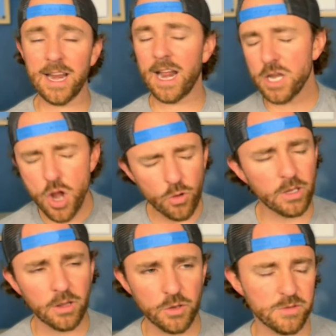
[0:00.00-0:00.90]
I know you
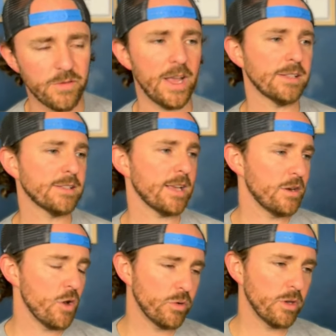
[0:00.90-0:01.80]
lose Vance. I
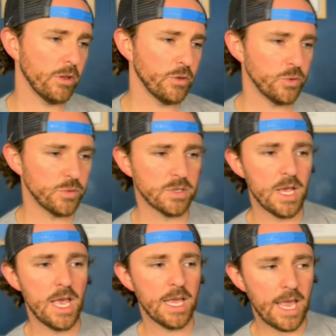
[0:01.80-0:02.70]
know you lose
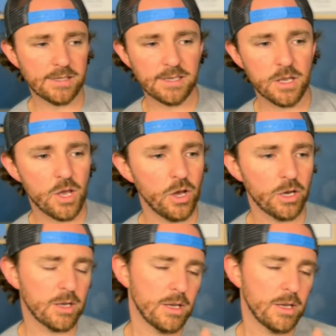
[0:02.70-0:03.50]
Casey Cook.